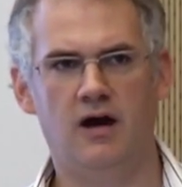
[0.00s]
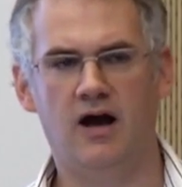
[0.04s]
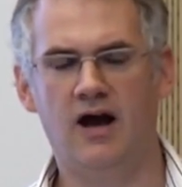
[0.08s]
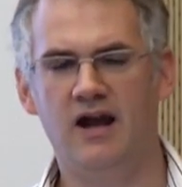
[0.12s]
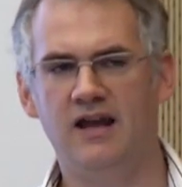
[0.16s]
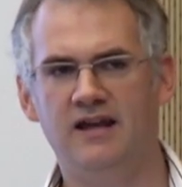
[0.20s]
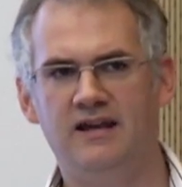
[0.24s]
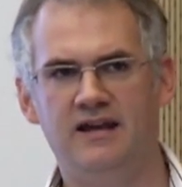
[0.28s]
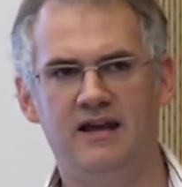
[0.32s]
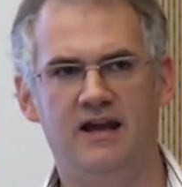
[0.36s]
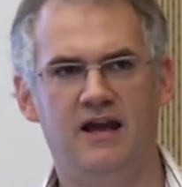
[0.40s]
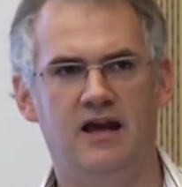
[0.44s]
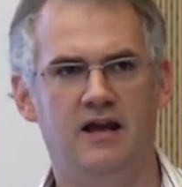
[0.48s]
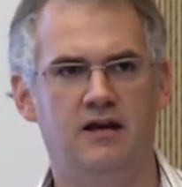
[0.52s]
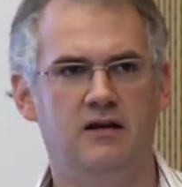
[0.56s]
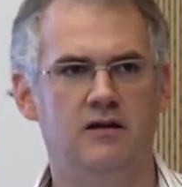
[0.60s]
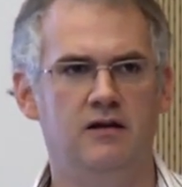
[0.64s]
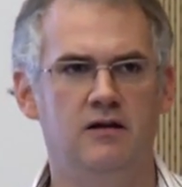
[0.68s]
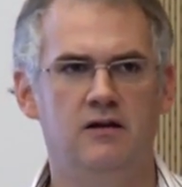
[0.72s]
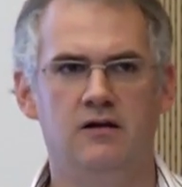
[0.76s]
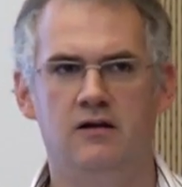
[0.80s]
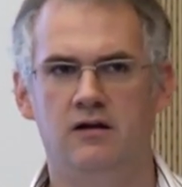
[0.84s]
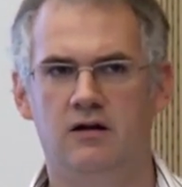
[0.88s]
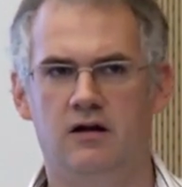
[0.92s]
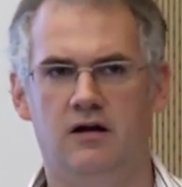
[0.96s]
ICANN
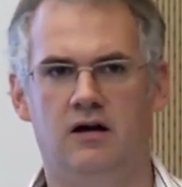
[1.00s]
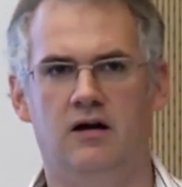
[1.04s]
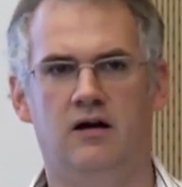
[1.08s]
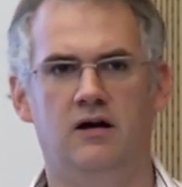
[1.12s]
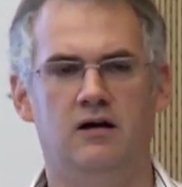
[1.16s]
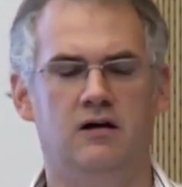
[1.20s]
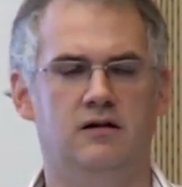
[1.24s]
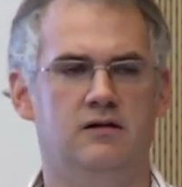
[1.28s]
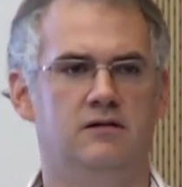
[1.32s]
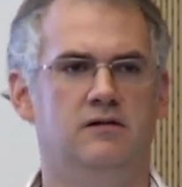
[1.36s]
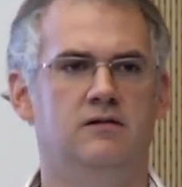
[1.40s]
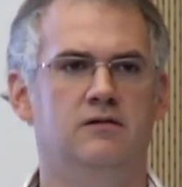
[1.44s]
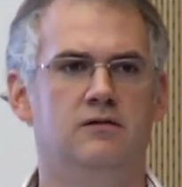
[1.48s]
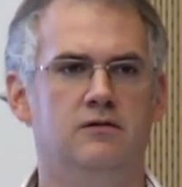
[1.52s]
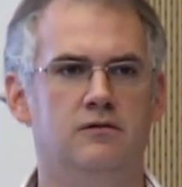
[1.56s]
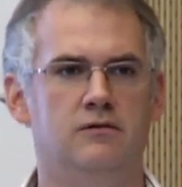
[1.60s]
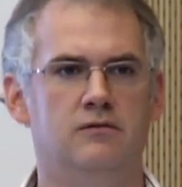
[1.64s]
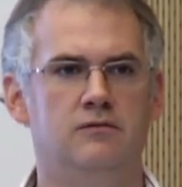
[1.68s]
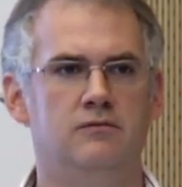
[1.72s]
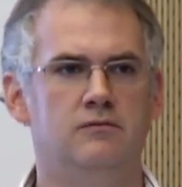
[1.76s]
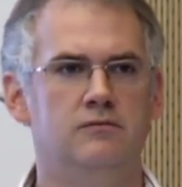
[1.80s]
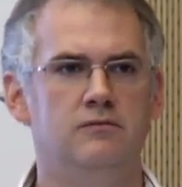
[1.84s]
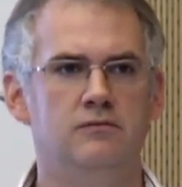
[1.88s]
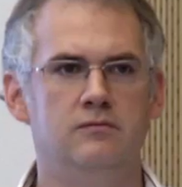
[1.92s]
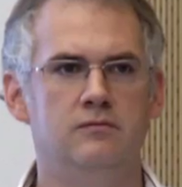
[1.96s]

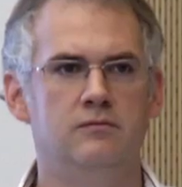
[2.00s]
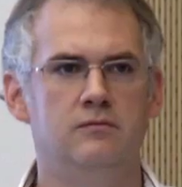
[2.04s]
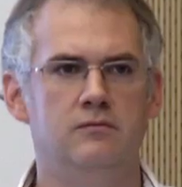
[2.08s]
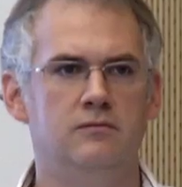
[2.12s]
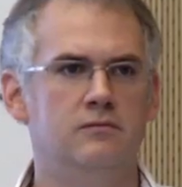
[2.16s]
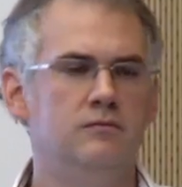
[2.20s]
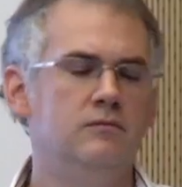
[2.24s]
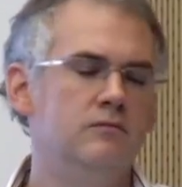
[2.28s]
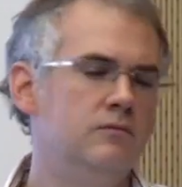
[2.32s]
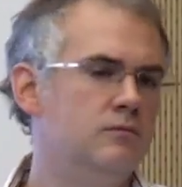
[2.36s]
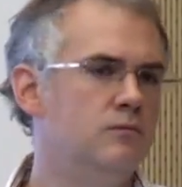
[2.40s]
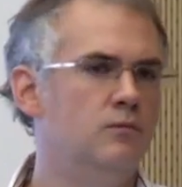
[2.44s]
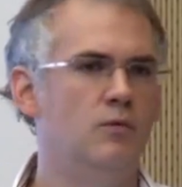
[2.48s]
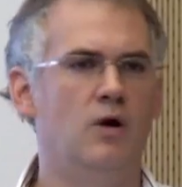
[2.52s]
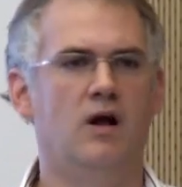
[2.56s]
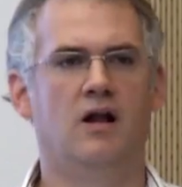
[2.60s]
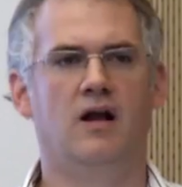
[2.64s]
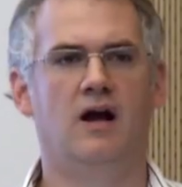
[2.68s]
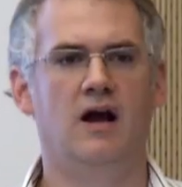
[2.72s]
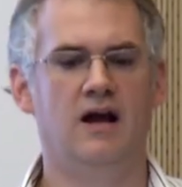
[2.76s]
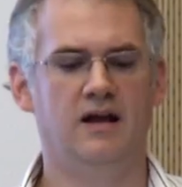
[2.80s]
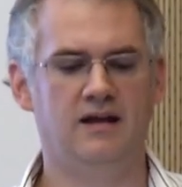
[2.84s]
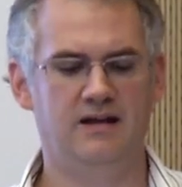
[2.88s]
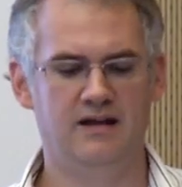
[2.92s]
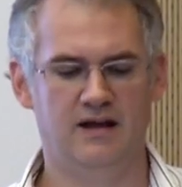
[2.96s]

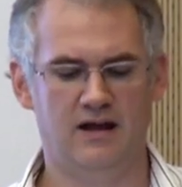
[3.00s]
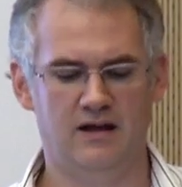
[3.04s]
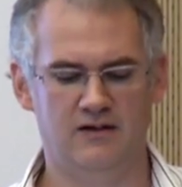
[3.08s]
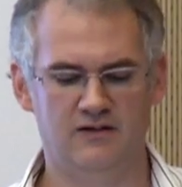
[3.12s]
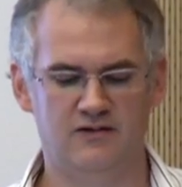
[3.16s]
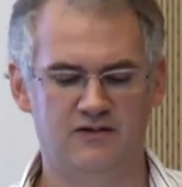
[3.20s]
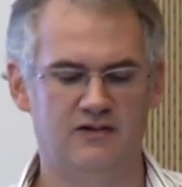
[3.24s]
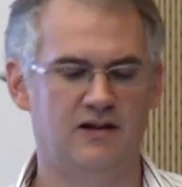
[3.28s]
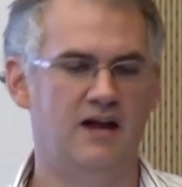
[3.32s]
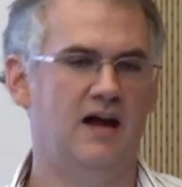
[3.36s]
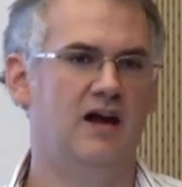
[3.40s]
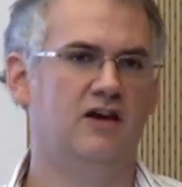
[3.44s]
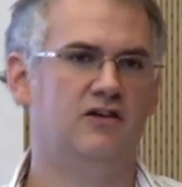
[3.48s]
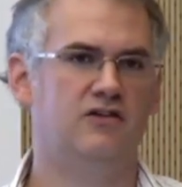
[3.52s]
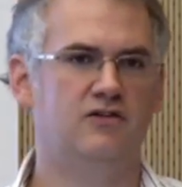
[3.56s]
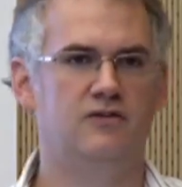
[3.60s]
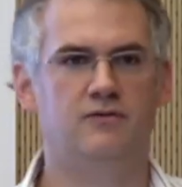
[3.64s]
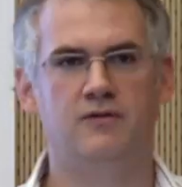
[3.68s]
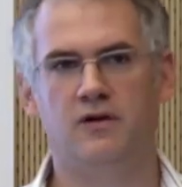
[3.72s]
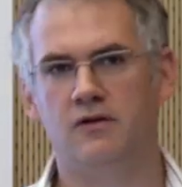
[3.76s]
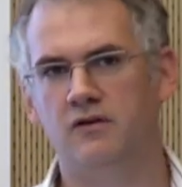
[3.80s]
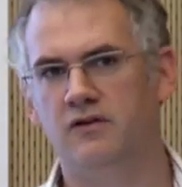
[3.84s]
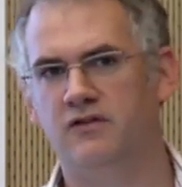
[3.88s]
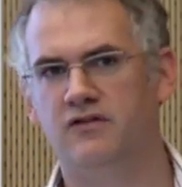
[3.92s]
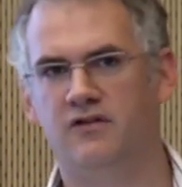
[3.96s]

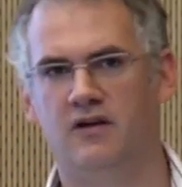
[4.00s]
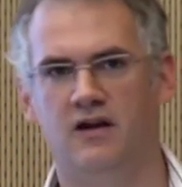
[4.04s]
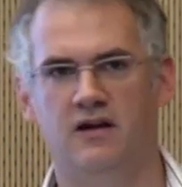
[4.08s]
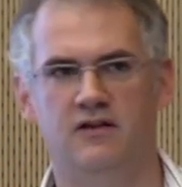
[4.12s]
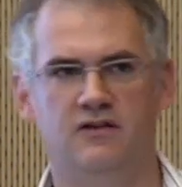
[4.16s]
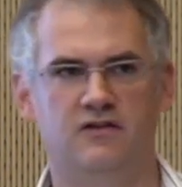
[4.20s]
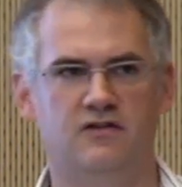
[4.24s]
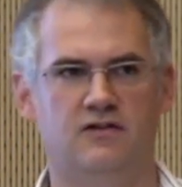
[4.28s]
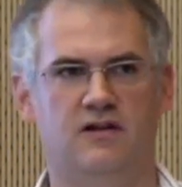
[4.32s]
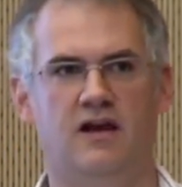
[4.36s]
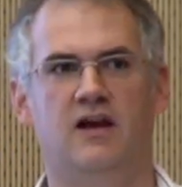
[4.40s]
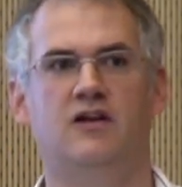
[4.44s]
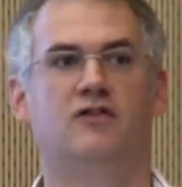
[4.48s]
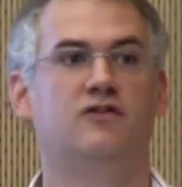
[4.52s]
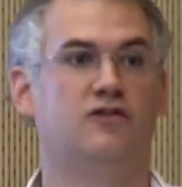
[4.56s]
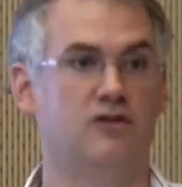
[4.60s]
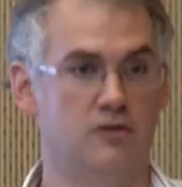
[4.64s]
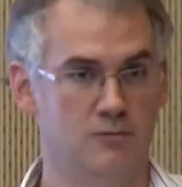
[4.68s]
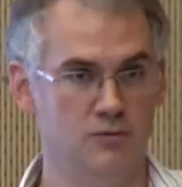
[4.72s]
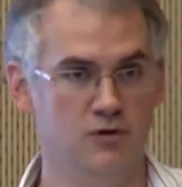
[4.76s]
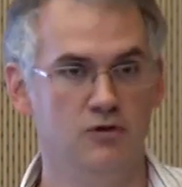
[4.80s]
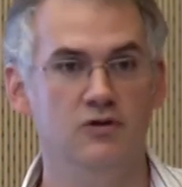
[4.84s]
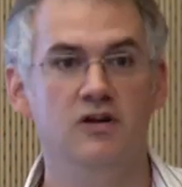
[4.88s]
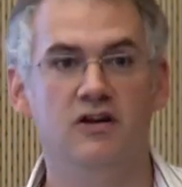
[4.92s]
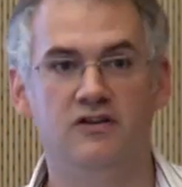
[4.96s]

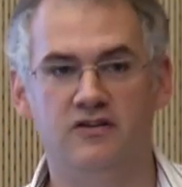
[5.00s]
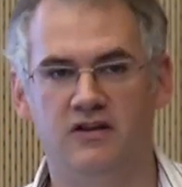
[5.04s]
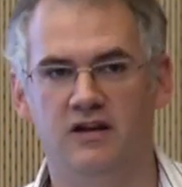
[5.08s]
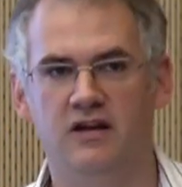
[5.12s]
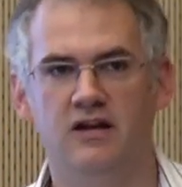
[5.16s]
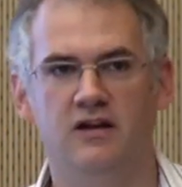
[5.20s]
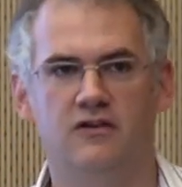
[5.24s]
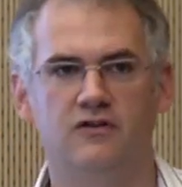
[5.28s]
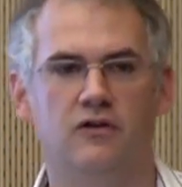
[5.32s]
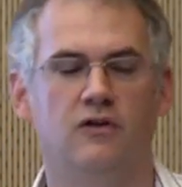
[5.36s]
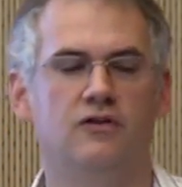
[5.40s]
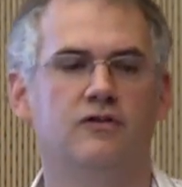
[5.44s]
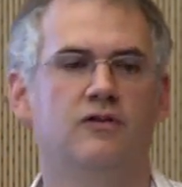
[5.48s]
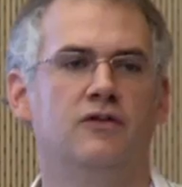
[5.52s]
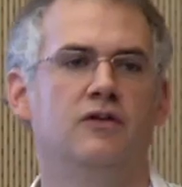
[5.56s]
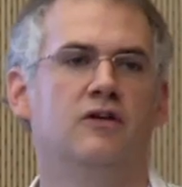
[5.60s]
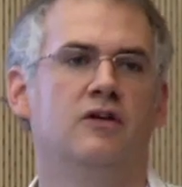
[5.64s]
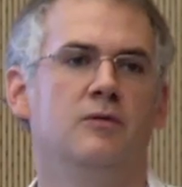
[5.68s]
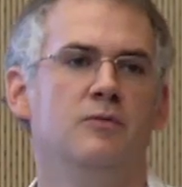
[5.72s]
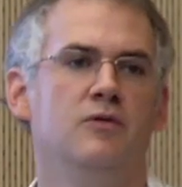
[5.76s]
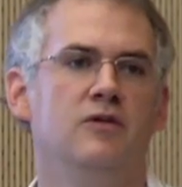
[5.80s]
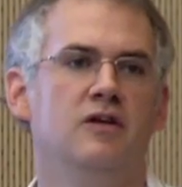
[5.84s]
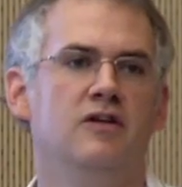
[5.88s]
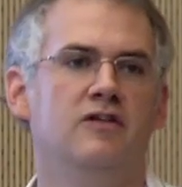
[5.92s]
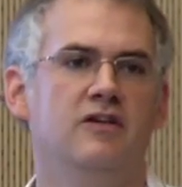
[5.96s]
ICANN/VeriSign/community, it's also the
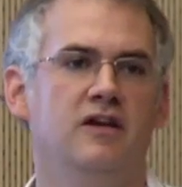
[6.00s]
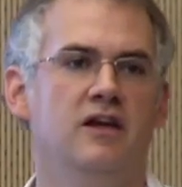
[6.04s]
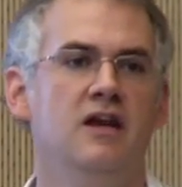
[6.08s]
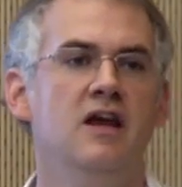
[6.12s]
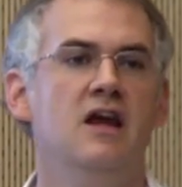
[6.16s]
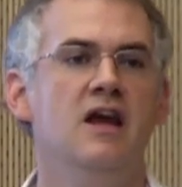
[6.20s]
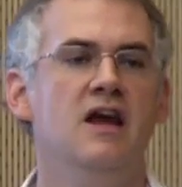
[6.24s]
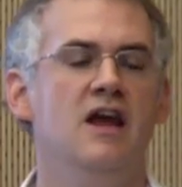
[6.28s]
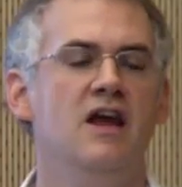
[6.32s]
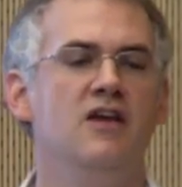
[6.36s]
community,